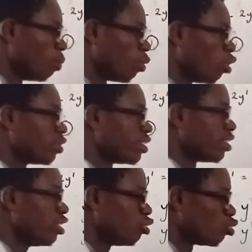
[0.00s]
Plus
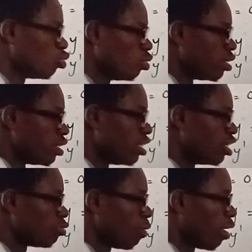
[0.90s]
c2 e
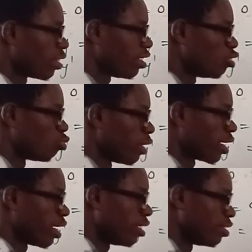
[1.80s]
raised to power 3 into bracket